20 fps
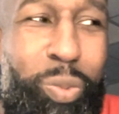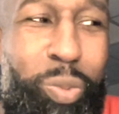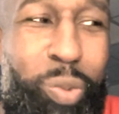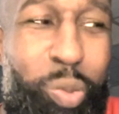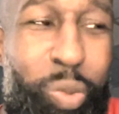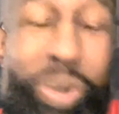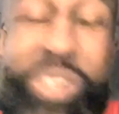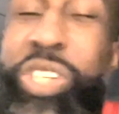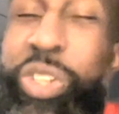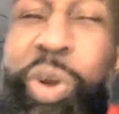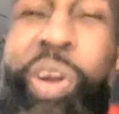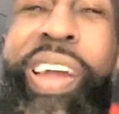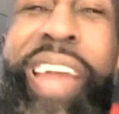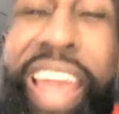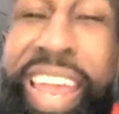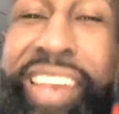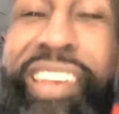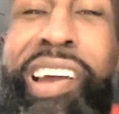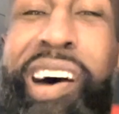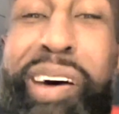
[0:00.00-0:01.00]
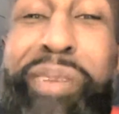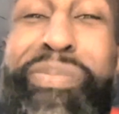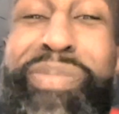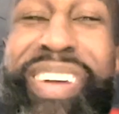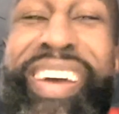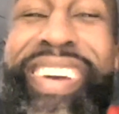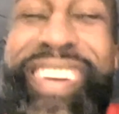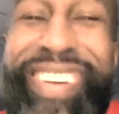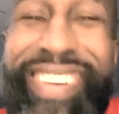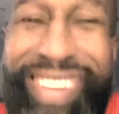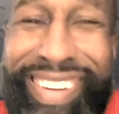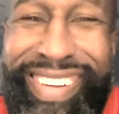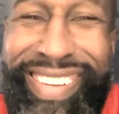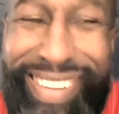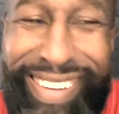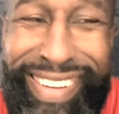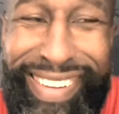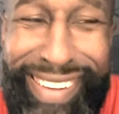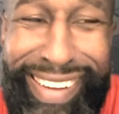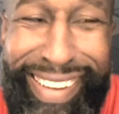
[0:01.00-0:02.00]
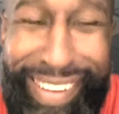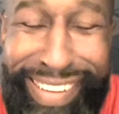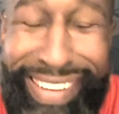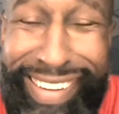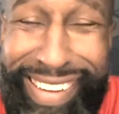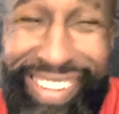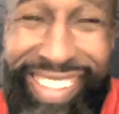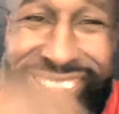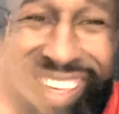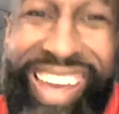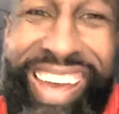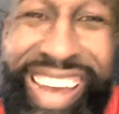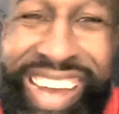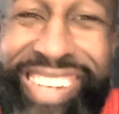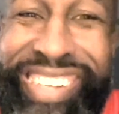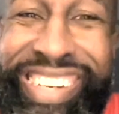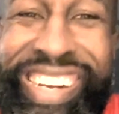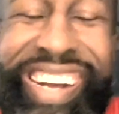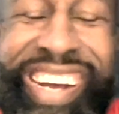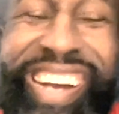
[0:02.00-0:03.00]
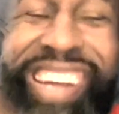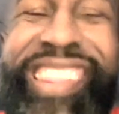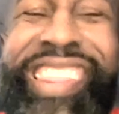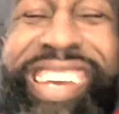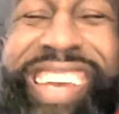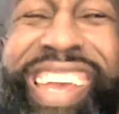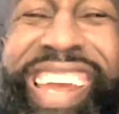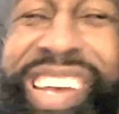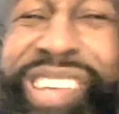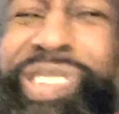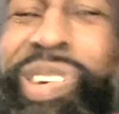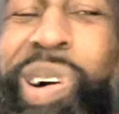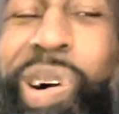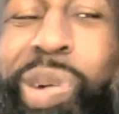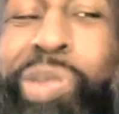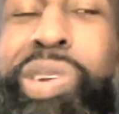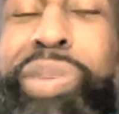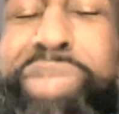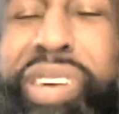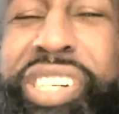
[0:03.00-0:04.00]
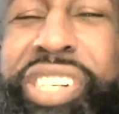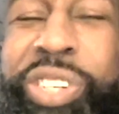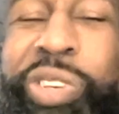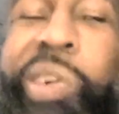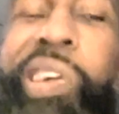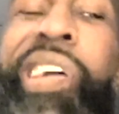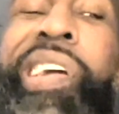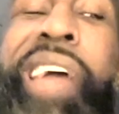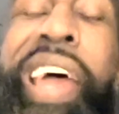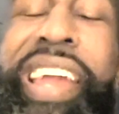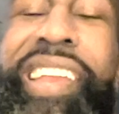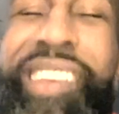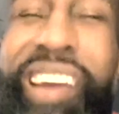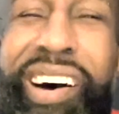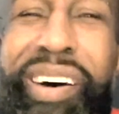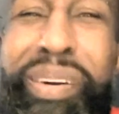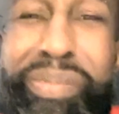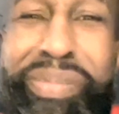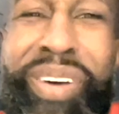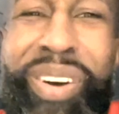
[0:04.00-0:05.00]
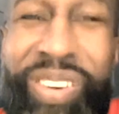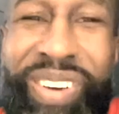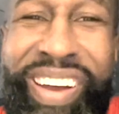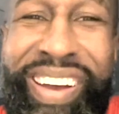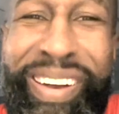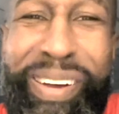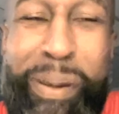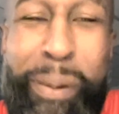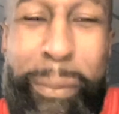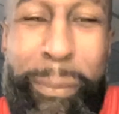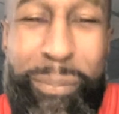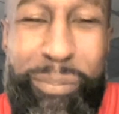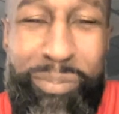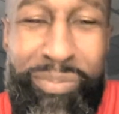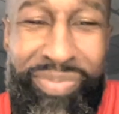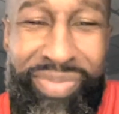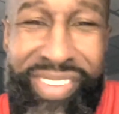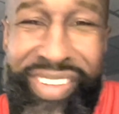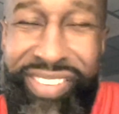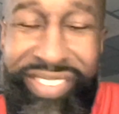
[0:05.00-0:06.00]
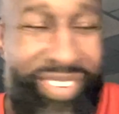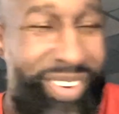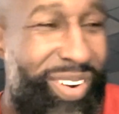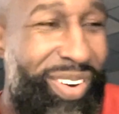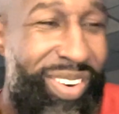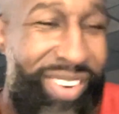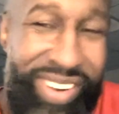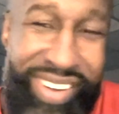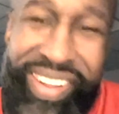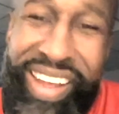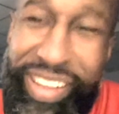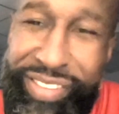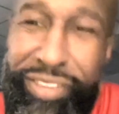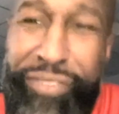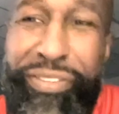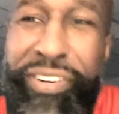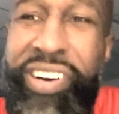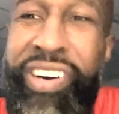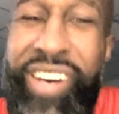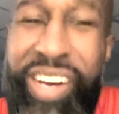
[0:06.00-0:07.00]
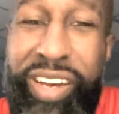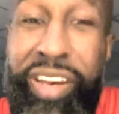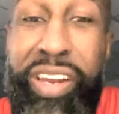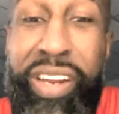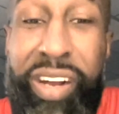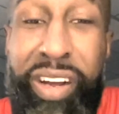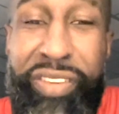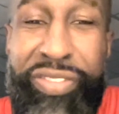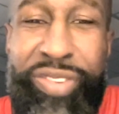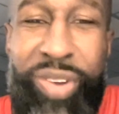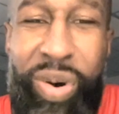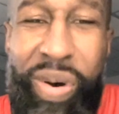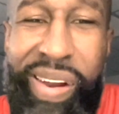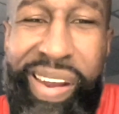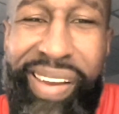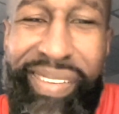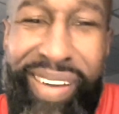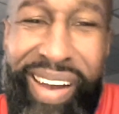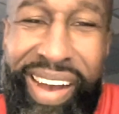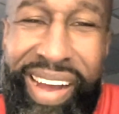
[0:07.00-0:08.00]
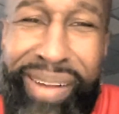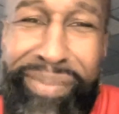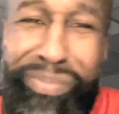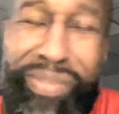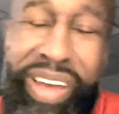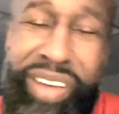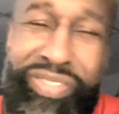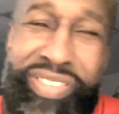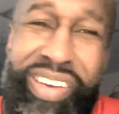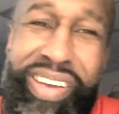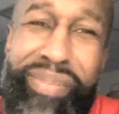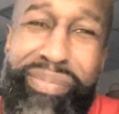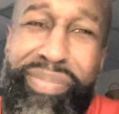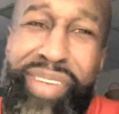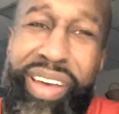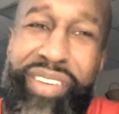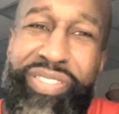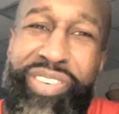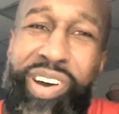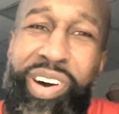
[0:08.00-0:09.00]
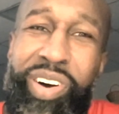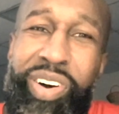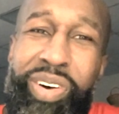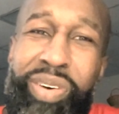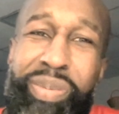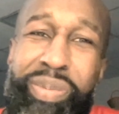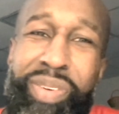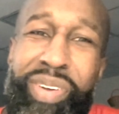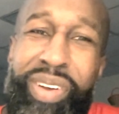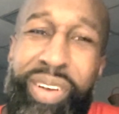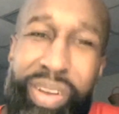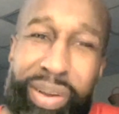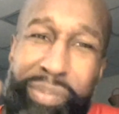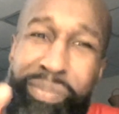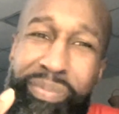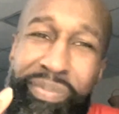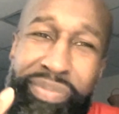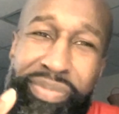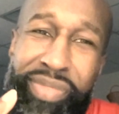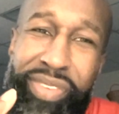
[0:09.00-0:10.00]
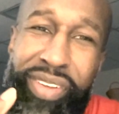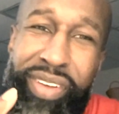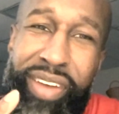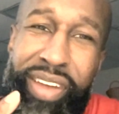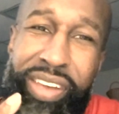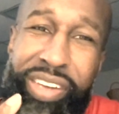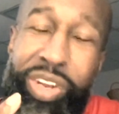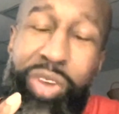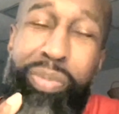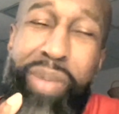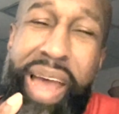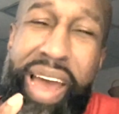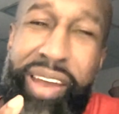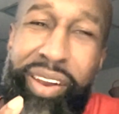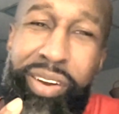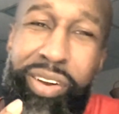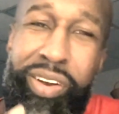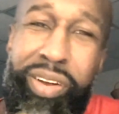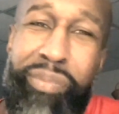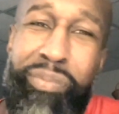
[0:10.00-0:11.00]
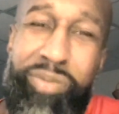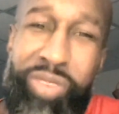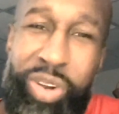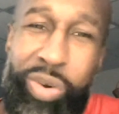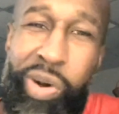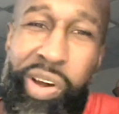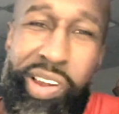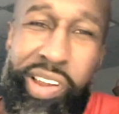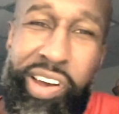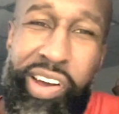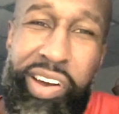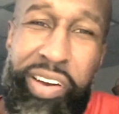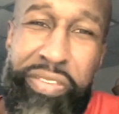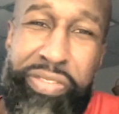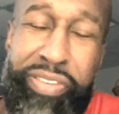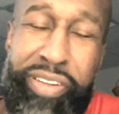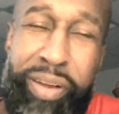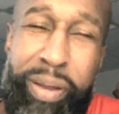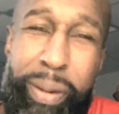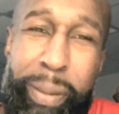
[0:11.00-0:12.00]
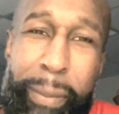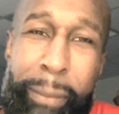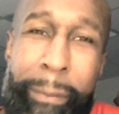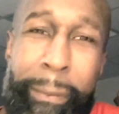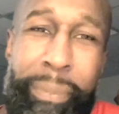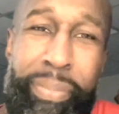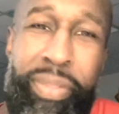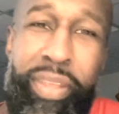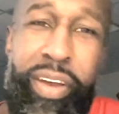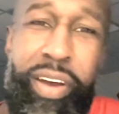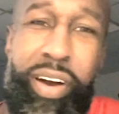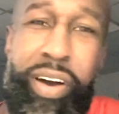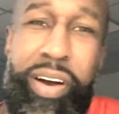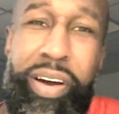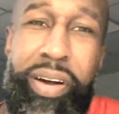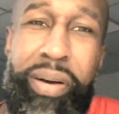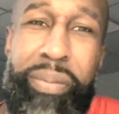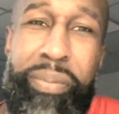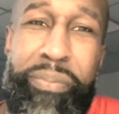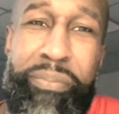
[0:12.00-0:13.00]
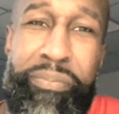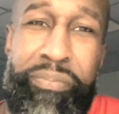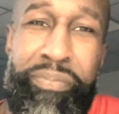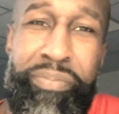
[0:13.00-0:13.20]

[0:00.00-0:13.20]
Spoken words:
we straightened up. The kids on the bus straightened up, okay? So that's the funny story. All right, that's it. That's all. You matter. You are loved. Don't